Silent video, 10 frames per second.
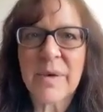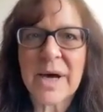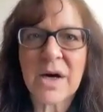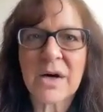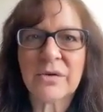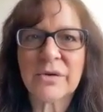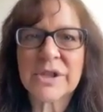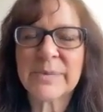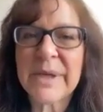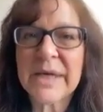about
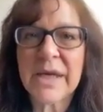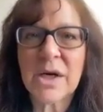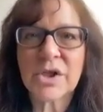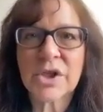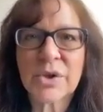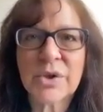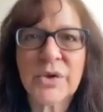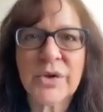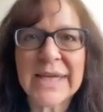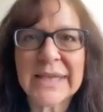speaking our
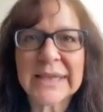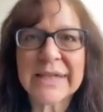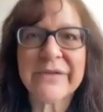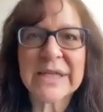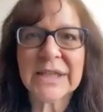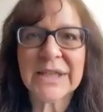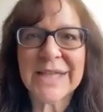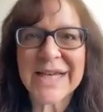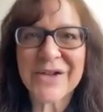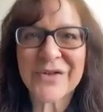truth and living a
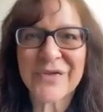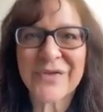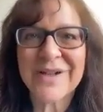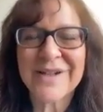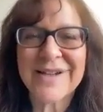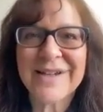life